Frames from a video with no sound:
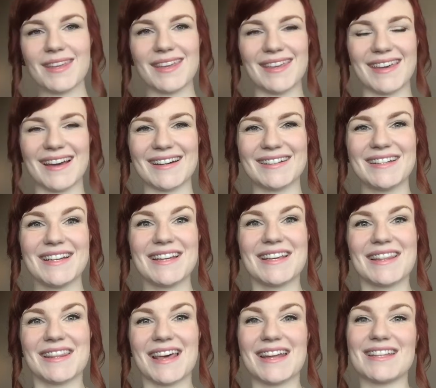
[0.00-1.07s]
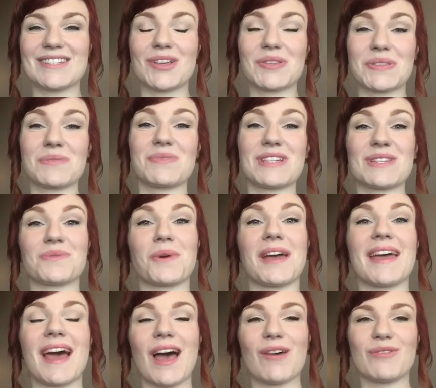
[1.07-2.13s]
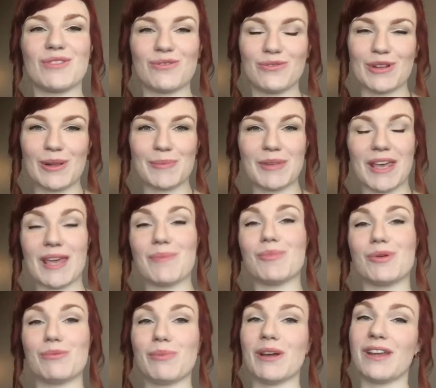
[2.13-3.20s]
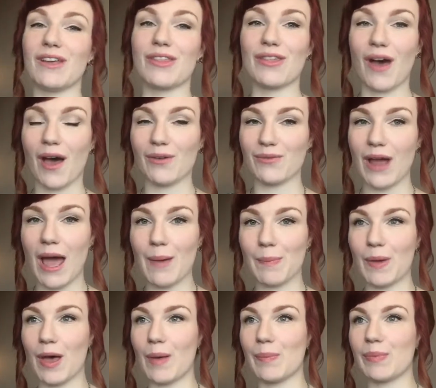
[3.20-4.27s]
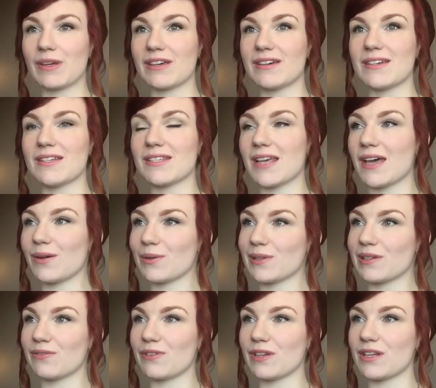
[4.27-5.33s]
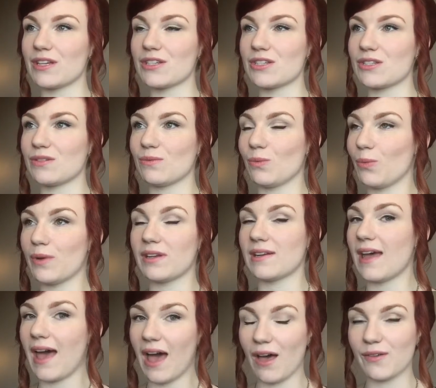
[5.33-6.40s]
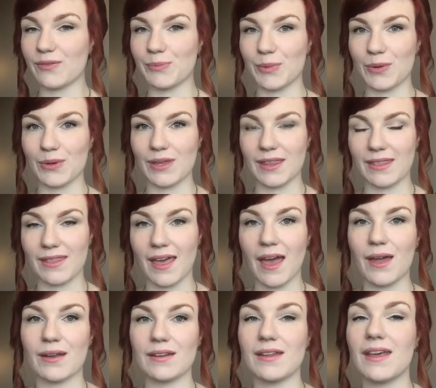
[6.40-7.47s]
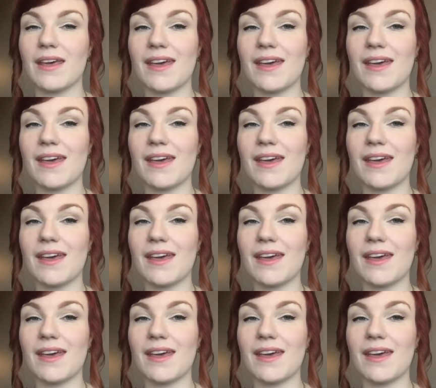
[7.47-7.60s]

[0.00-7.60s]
yeah, that is also the reason why I haven't filmed a Book Buddy-a-thon wrap-up, because I only finished 1.5 book in that